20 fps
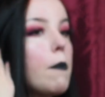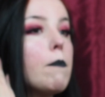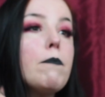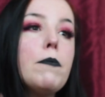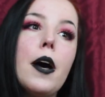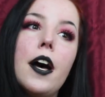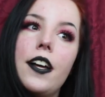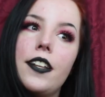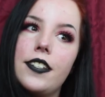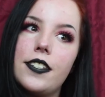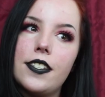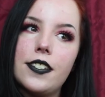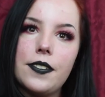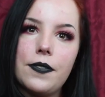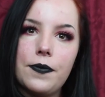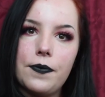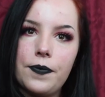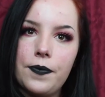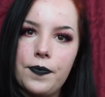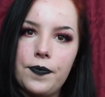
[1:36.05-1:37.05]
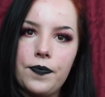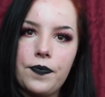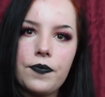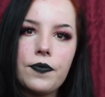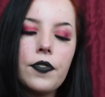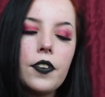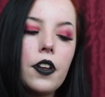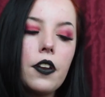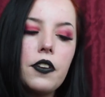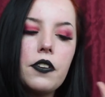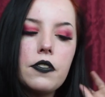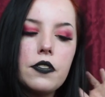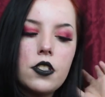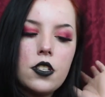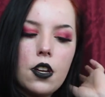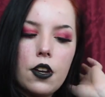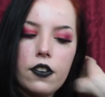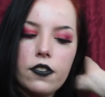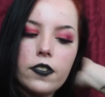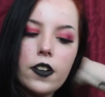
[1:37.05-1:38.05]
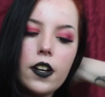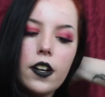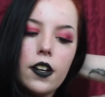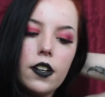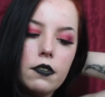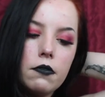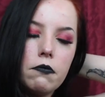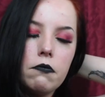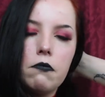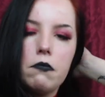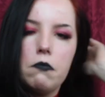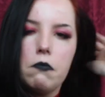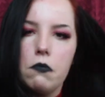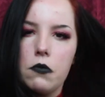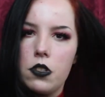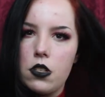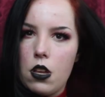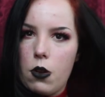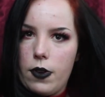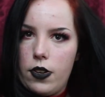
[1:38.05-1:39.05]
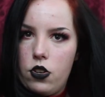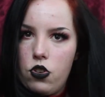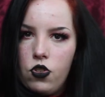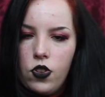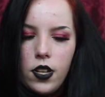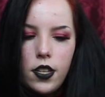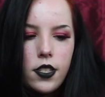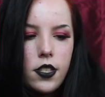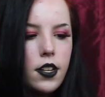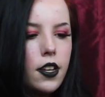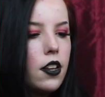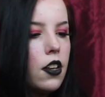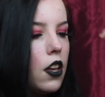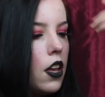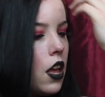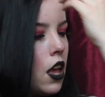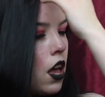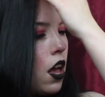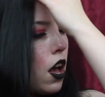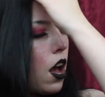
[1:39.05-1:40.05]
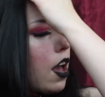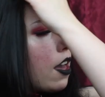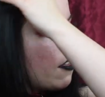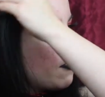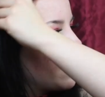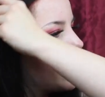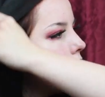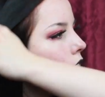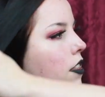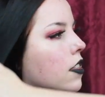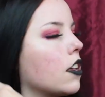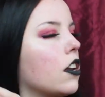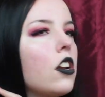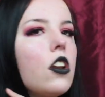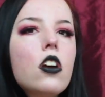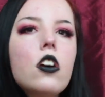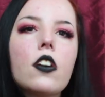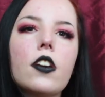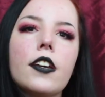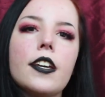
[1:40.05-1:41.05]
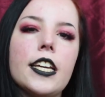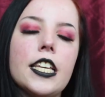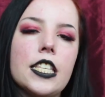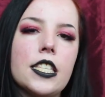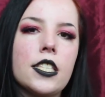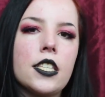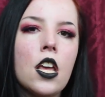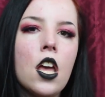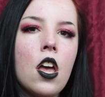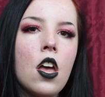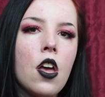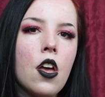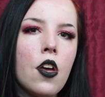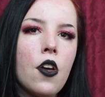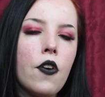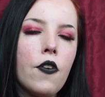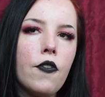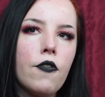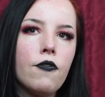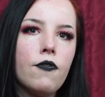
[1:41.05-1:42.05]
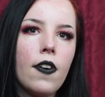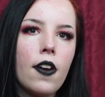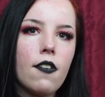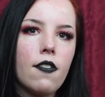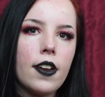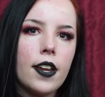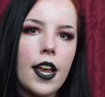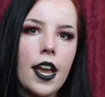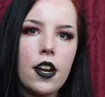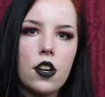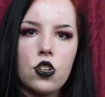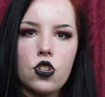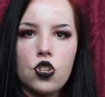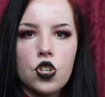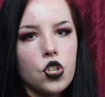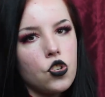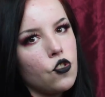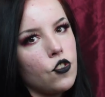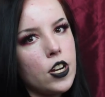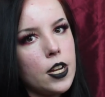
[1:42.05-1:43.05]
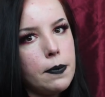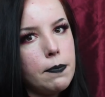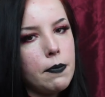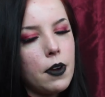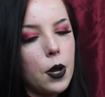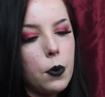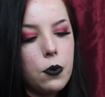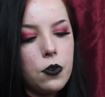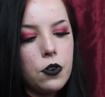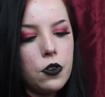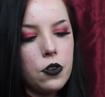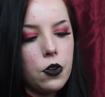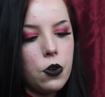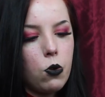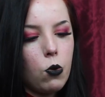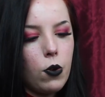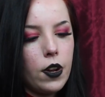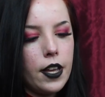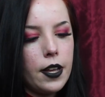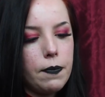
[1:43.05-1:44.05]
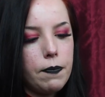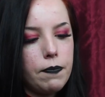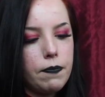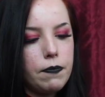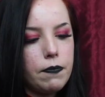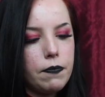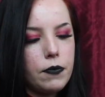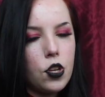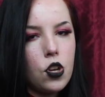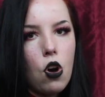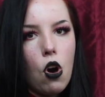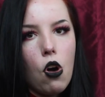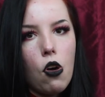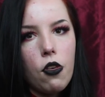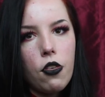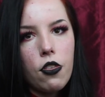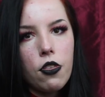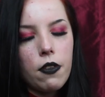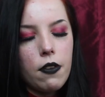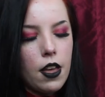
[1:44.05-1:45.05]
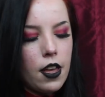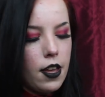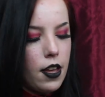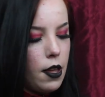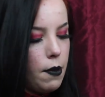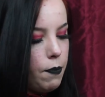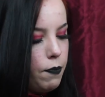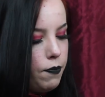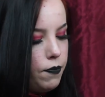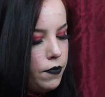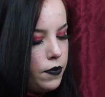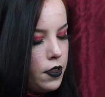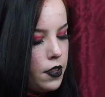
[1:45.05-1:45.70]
But so far, so interesting. I think the look is very extreme. I wouldn't call it goth. I